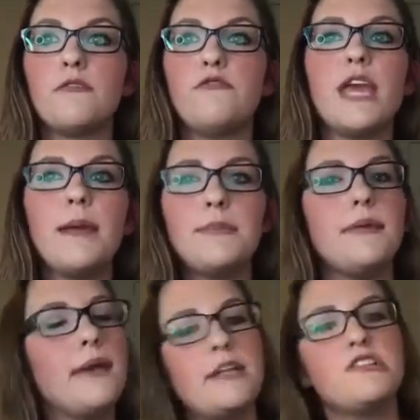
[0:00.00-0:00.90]

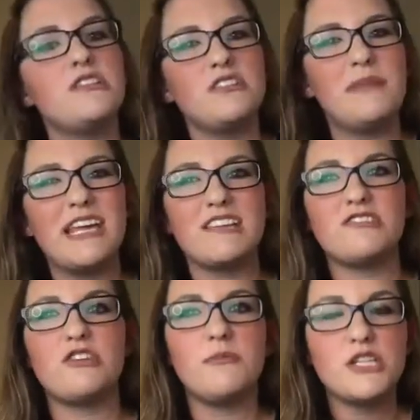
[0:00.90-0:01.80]
VIP pages just make it
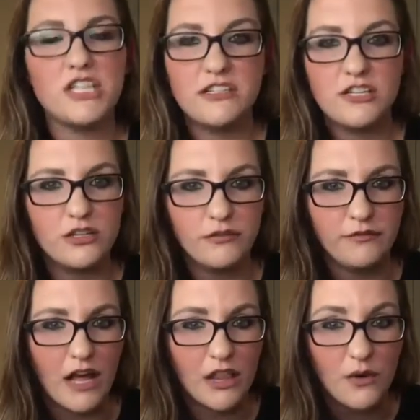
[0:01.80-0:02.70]
so much easier to
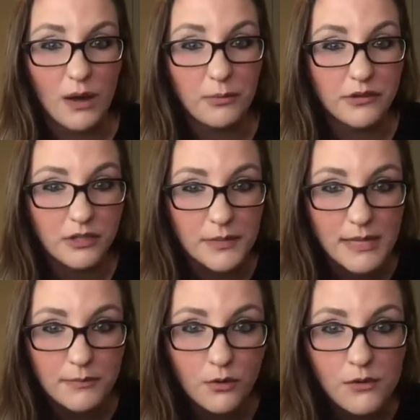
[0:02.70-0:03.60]
follow up with your
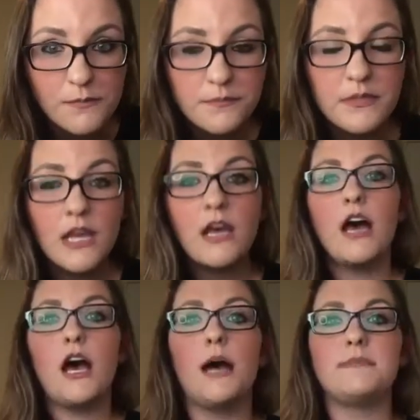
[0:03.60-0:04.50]
people,
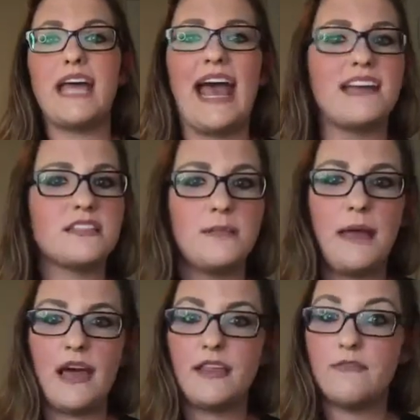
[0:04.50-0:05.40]
to ask them
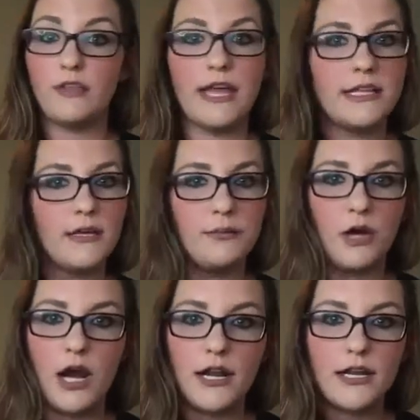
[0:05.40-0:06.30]
how they've liked their
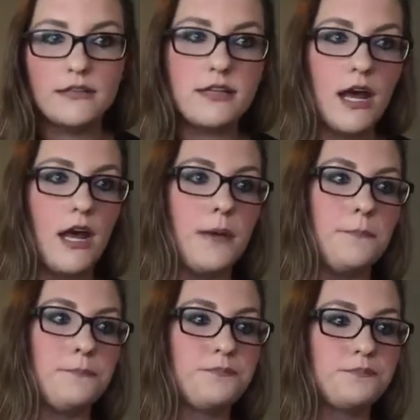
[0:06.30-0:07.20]
product.
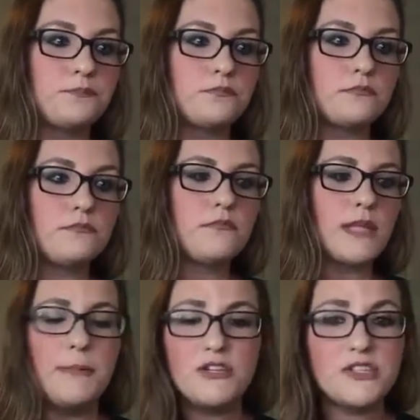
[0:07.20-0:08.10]

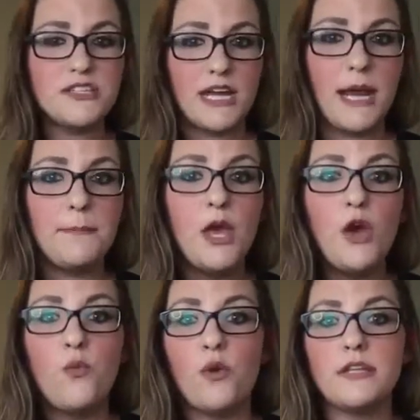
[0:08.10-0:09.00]
Most of the time,
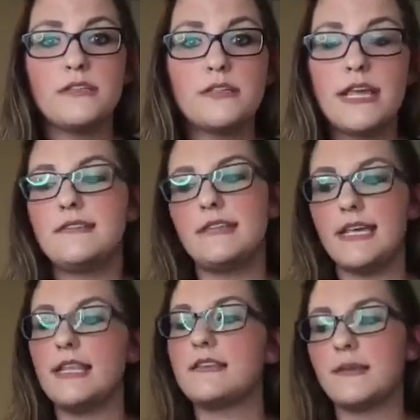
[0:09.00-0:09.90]
once they
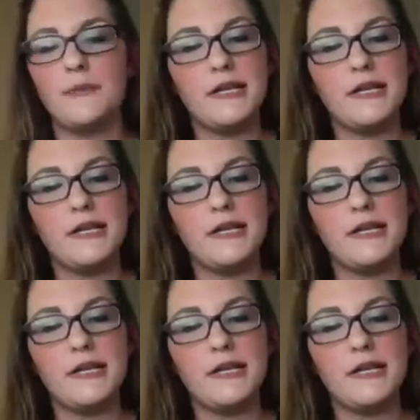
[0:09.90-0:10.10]
see that